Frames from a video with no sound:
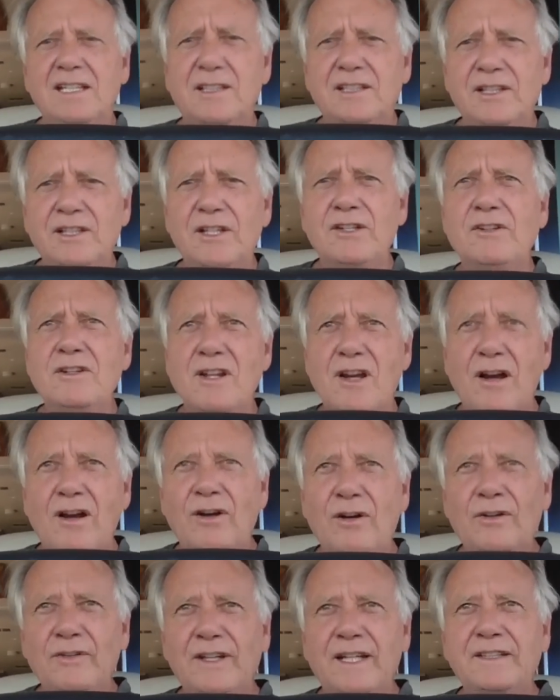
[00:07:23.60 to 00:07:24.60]
do you
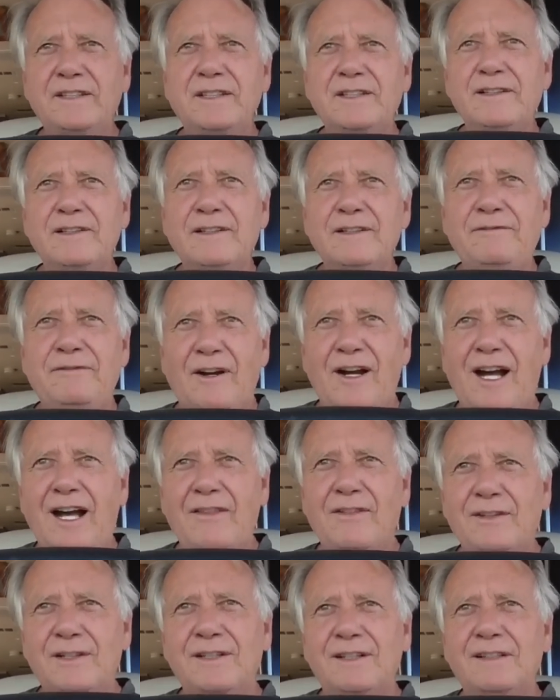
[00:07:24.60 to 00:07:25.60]
know that your
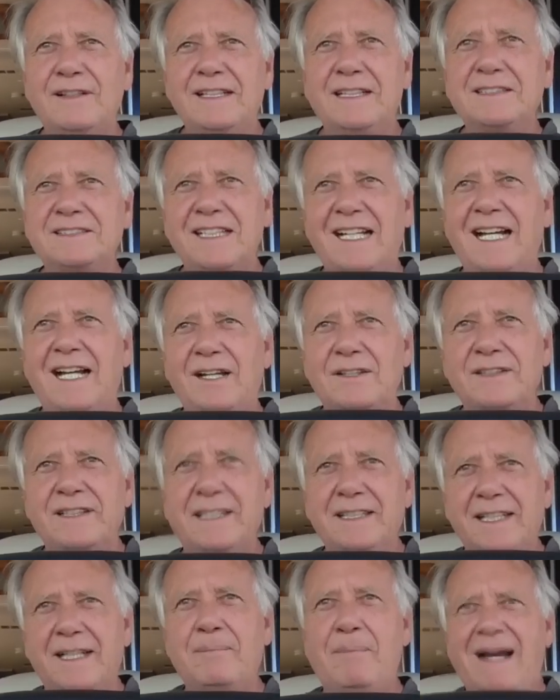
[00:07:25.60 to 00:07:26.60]
father is out
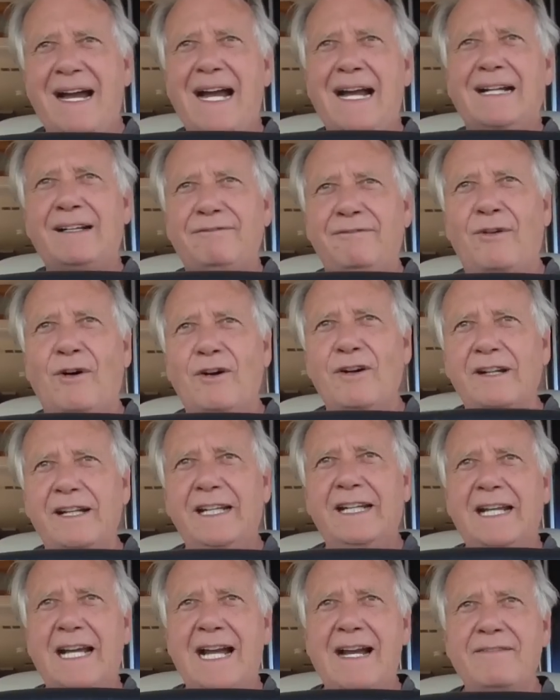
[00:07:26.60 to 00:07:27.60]
in the back 40
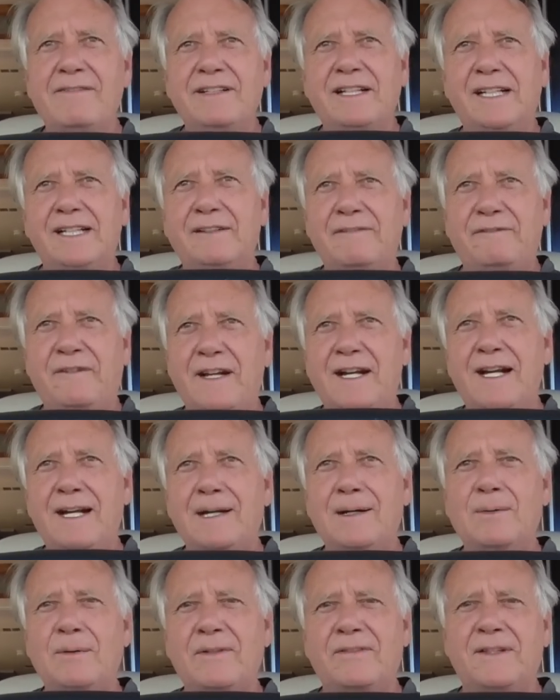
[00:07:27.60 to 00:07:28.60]
having an
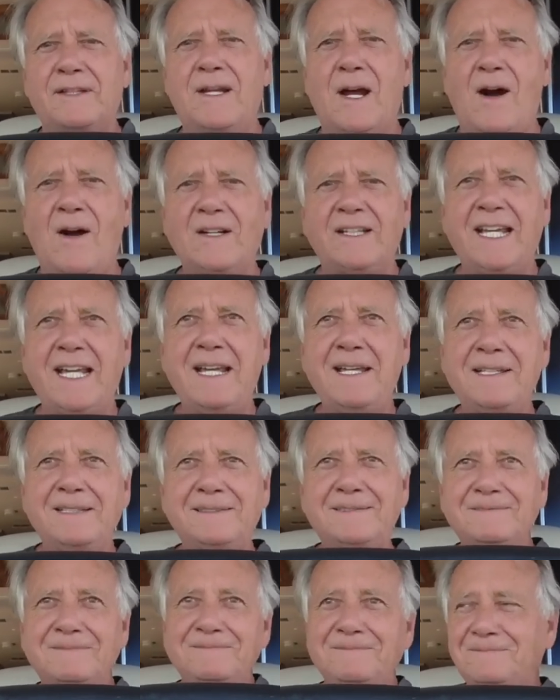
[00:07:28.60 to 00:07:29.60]
affair with a donkey?
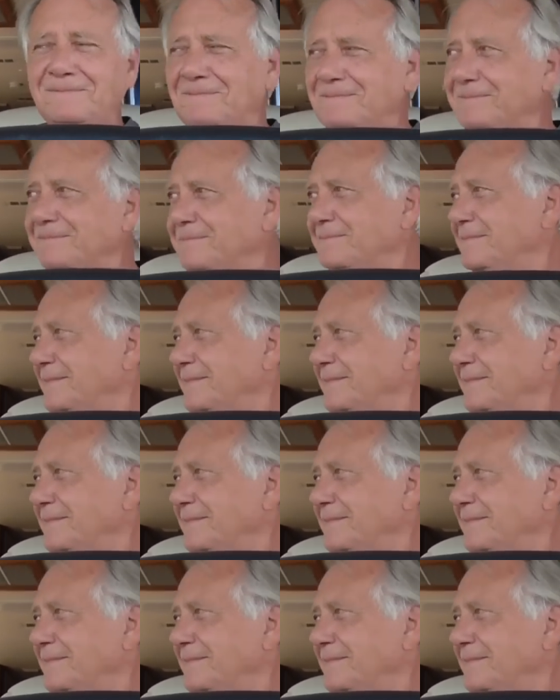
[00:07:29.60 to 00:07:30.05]
No,